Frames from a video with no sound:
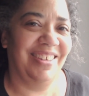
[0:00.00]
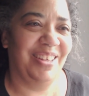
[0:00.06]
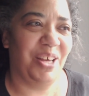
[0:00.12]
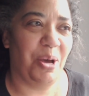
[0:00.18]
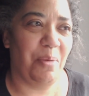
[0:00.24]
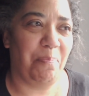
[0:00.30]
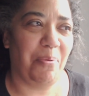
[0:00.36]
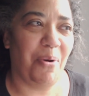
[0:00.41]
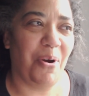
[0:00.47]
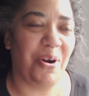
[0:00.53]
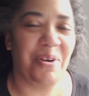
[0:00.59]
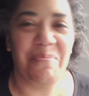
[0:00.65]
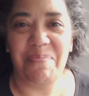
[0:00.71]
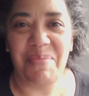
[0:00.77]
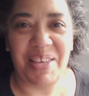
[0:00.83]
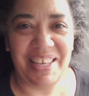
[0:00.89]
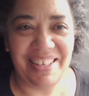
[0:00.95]

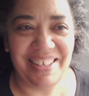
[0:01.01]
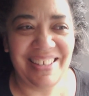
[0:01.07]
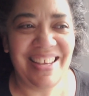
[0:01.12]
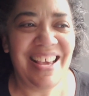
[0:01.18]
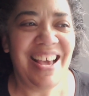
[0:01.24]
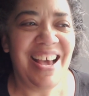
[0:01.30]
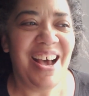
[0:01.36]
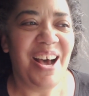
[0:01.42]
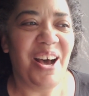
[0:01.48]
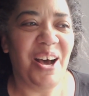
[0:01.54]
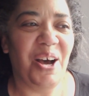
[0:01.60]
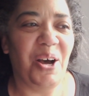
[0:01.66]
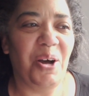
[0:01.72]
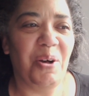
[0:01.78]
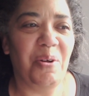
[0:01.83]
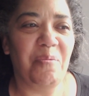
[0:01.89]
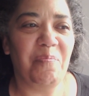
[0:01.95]
apartment,
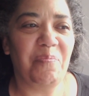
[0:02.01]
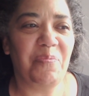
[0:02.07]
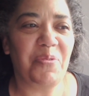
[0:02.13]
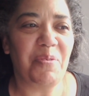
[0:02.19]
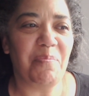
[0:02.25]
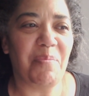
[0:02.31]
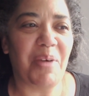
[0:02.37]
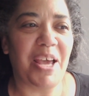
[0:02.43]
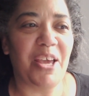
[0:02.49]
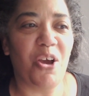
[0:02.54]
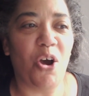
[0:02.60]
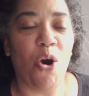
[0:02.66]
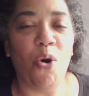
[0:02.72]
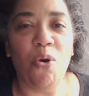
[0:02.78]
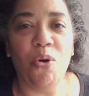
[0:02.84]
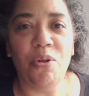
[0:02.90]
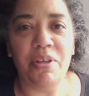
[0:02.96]
my
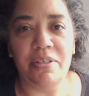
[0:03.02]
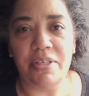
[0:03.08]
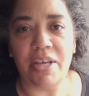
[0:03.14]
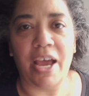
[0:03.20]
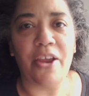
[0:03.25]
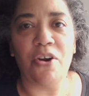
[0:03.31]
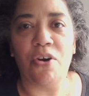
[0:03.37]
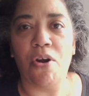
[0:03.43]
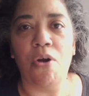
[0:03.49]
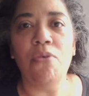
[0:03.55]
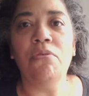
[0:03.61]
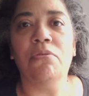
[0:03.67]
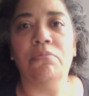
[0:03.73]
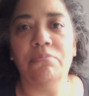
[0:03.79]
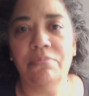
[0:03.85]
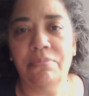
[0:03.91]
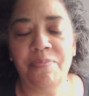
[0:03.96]
whole entire
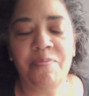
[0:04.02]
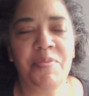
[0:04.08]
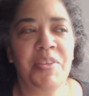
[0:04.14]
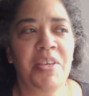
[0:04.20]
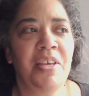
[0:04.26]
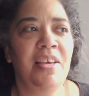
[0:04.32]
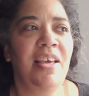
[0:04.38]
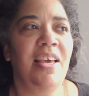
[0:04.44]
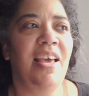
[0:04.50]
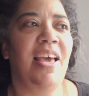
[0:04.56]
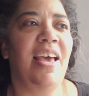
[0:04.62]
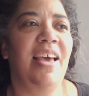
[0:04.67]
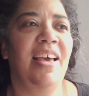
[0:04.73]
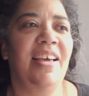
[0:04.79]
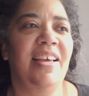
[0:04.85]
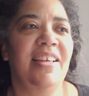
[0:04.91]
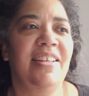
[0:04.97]
home.
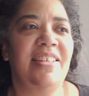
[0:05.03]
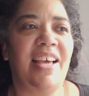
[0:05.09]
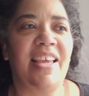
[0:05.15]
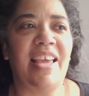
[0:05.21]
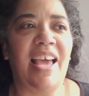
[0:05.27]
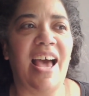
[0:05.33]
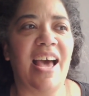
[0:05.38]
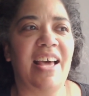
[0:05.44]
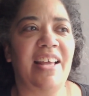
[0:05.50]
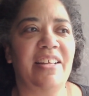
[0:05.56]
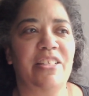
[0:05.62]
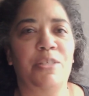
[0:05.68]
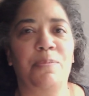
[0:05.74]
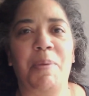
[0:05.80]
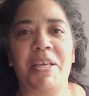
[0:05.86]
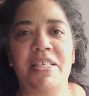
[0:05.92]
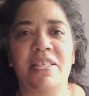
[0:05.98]
And I had a
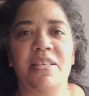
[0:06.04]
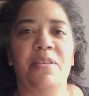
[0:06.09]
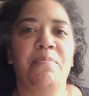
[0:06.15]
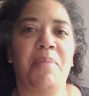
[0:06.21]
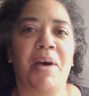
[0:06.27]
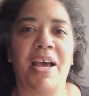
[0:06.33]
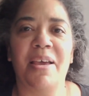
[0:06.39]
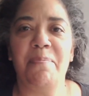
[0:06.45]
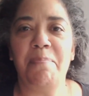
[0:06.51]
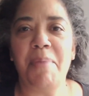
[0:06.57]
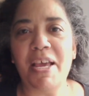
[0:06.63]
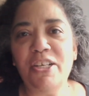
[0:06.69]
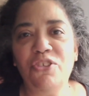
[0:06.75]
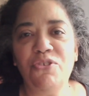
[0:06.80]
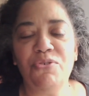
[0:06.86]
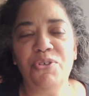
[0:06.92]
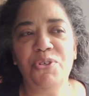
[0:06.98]
space in my
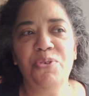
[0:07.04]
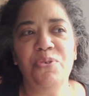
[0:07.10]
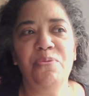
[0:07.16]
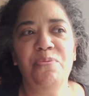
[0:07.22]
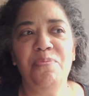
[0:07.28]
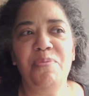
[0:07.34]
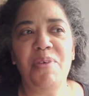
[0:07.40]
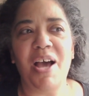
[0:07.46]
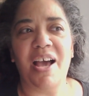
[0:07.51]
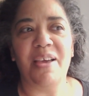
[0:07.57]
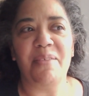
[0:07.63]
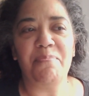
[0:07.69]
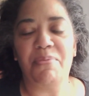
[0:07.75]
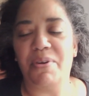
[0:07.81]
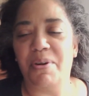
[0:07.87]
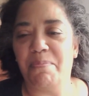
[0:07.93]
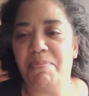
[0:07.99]
bedroom. I
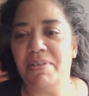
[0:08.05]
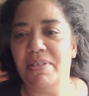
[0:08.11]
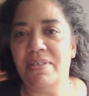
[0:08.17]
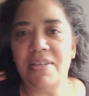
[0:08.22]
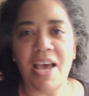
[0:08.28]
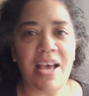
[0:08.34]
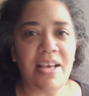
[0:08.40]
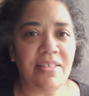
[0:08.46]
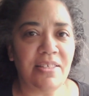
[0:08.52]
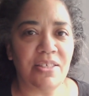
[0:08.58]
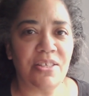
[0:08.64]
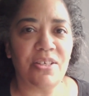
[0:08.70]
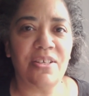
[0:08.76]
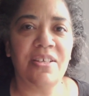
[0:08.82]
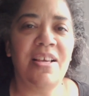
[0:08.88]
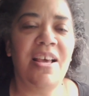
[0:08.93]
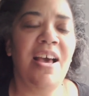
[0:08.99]
put up a desk.
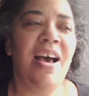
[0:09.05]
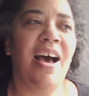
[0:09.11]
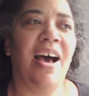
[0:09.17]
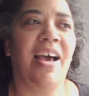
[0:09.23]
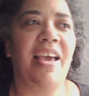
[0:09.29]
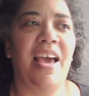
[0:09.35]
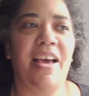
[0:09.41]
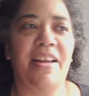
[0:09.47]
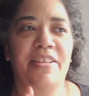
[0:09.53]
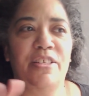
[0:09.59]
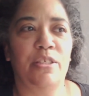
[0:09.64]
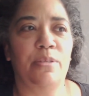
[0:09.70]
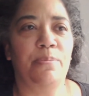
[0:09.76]
I had a